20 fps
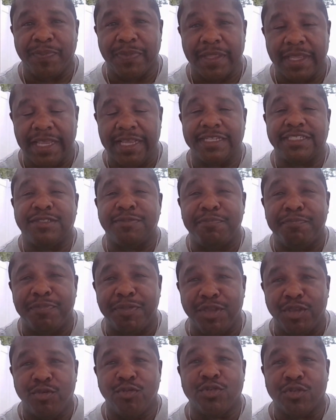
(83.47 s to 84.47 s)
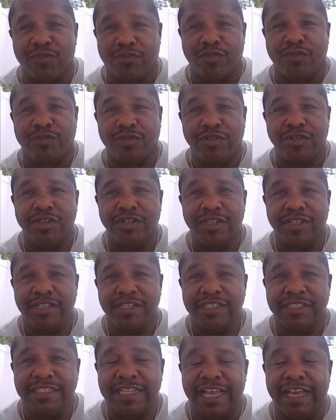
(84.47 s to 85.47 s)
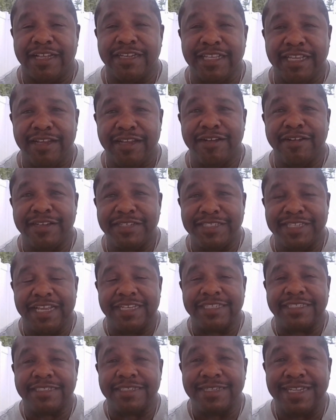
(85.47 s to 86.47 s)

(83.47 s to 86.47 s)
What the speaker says: It's beautiful down here in Destin.